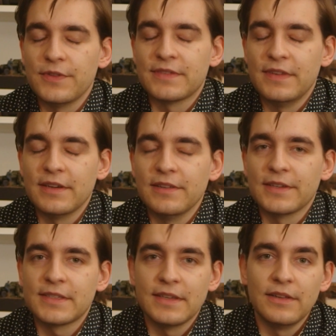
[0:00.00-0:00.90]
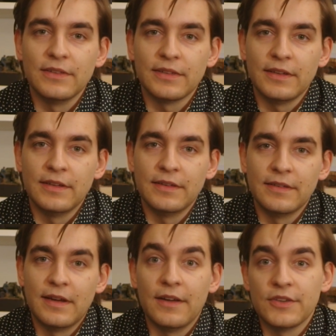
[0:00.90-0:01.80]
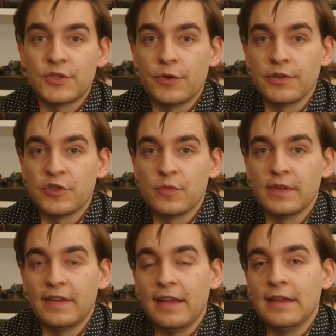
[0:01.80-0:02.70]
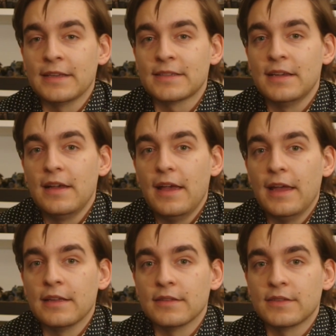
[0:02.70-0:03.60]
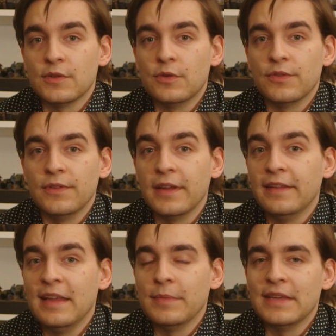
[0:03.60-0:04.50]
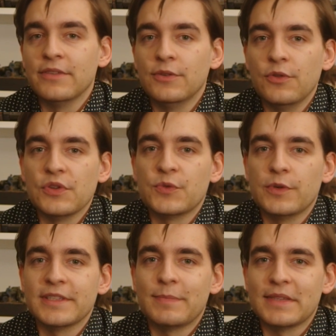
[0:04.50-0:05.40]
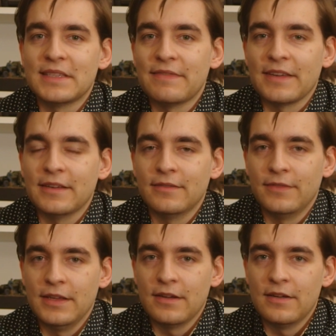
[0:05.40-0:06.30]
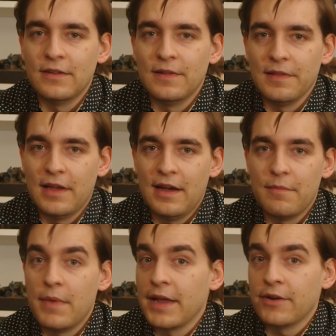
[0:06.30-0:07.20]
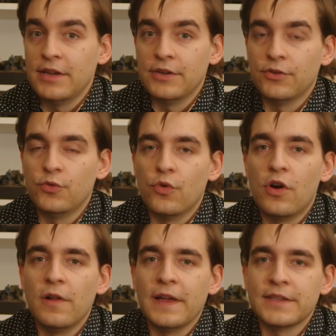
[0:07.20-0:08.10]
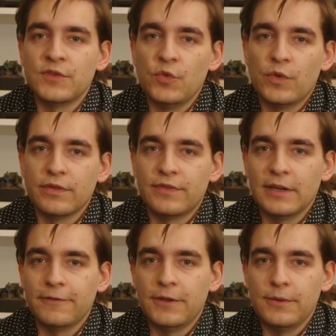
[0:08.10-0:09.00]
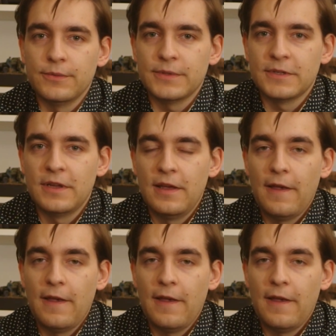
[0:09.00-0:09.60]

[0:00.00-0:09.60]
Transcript: of this vehicle excelled in destroying German tanks, and so the nickname given to this one specific vehicle migrated to all Su-152s.